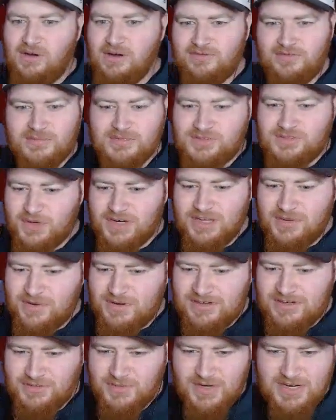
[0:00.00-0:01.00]
from
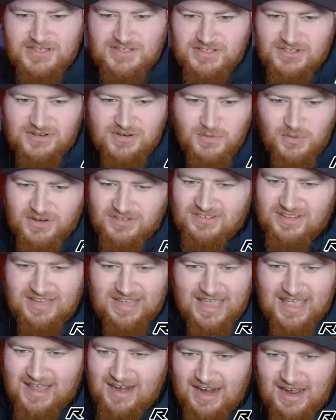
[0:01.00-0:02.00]
21 to 22, once
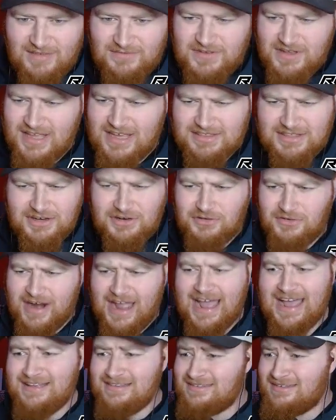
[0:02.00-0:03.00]
again, I feel like the
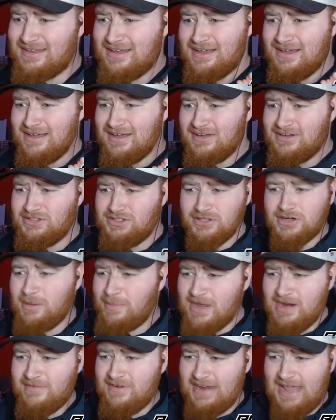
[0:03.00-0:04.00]
grass took a
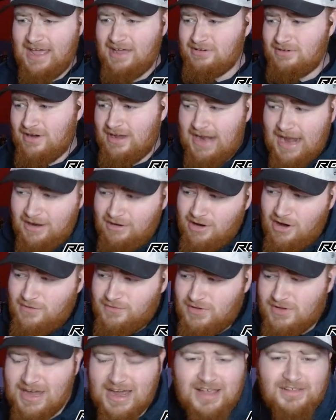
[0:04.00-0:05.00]
bit of a downgrade. I don't know
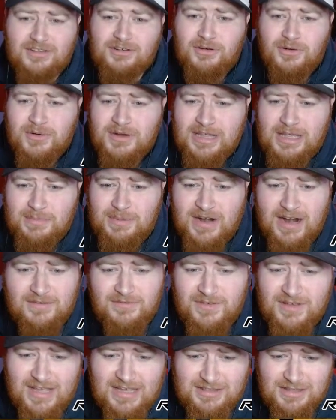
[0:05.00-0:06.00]
if you guys agree, but I
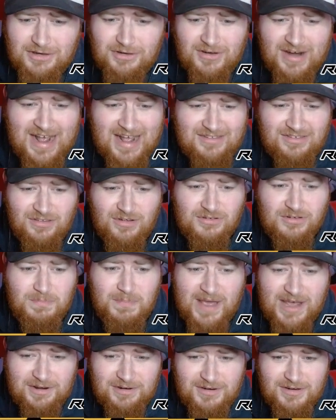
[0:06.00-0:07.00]
feel like the grass looked
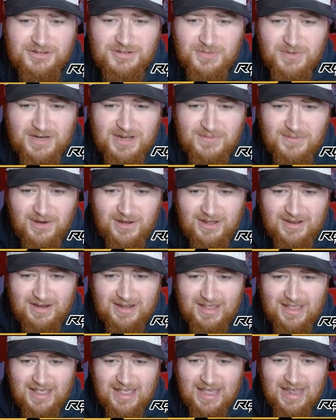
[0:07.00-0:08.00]
better in 21.
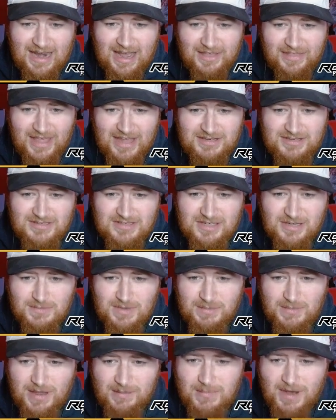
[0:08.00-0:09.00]
Now, that just could
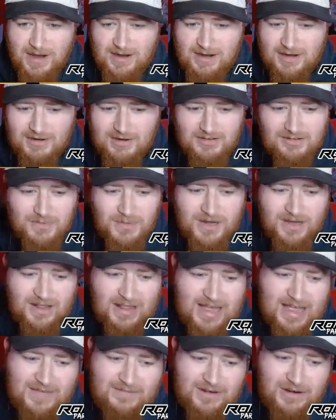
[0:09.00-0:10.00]
be my monitor as well.
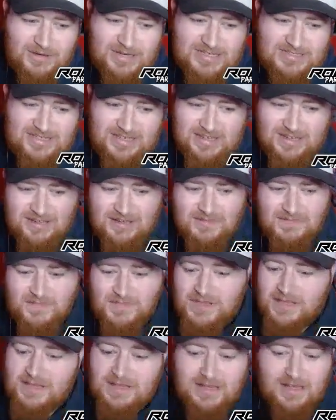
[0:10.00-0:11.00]
I have no idea.
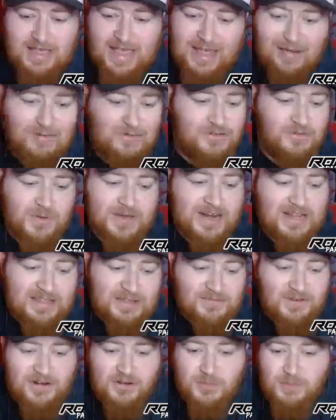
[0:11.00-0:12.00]
And we're swinging at
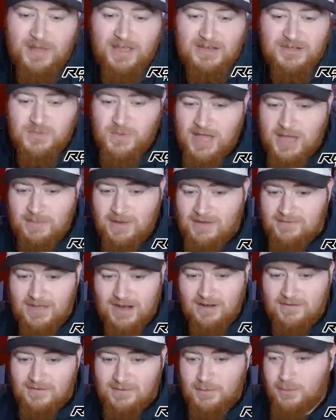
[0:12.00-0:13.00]
the first pitch way above
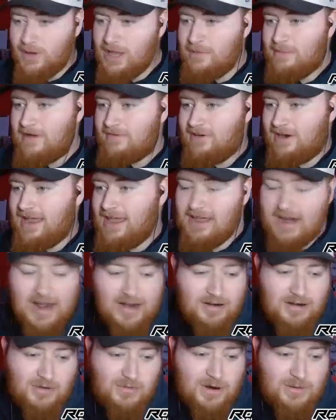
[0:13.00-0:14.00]
our head.
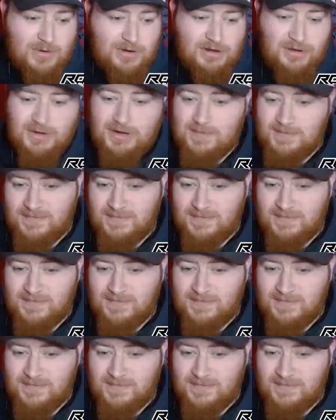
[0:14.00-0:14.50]
I don't know what we're doing.